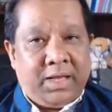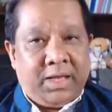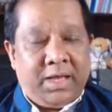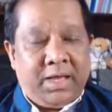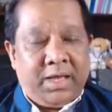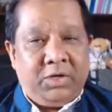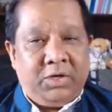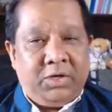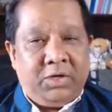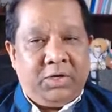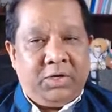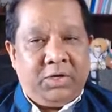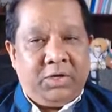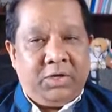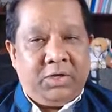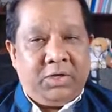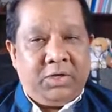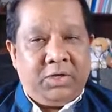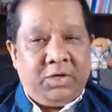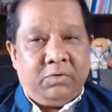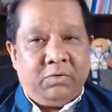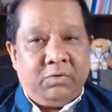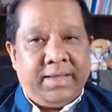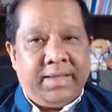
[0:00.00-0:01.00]
And you will
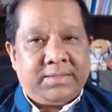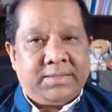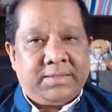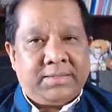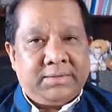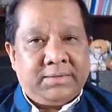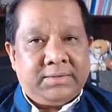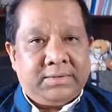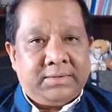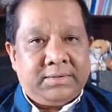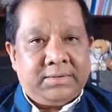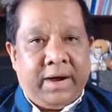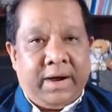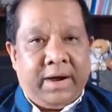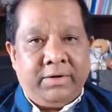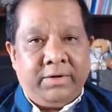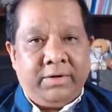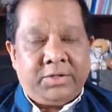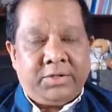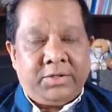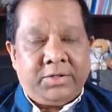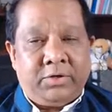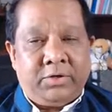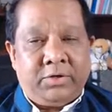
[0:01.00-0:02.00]
find that the
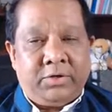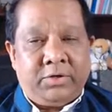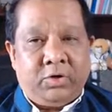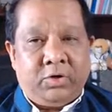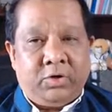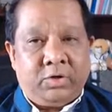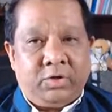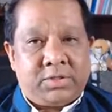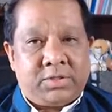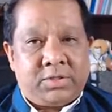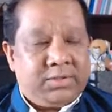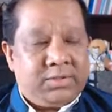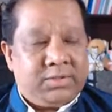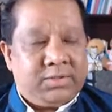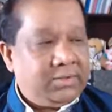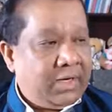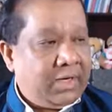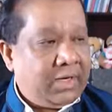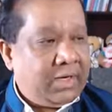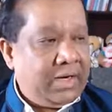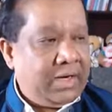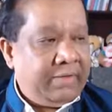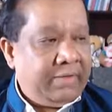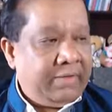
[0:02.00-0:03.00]
Harrington rods
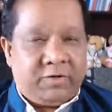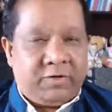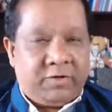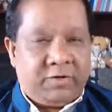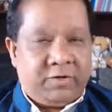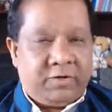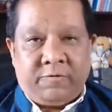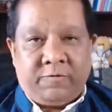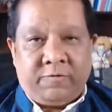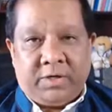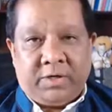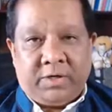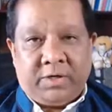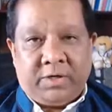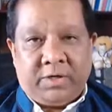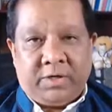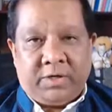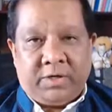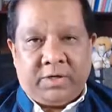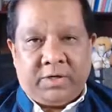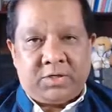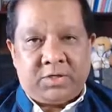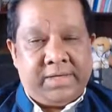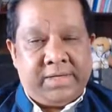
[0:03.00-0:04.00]
are never fixed
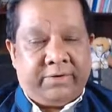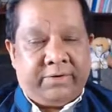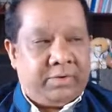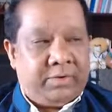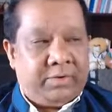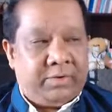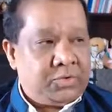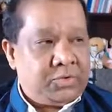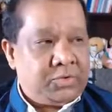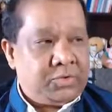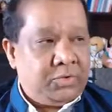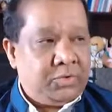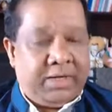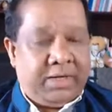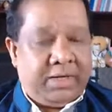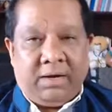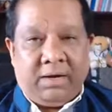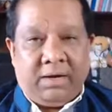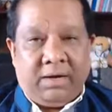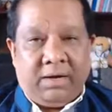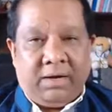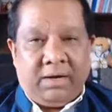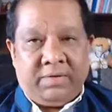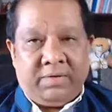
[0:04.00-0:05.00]
on the sacrum. So the
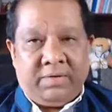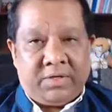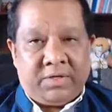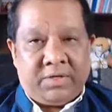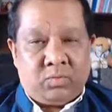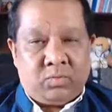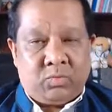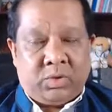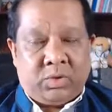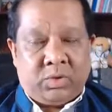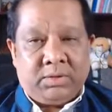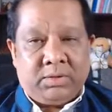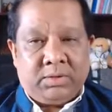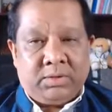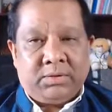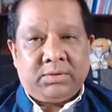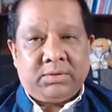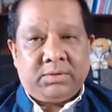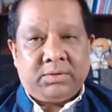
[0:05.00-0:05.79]
L5S1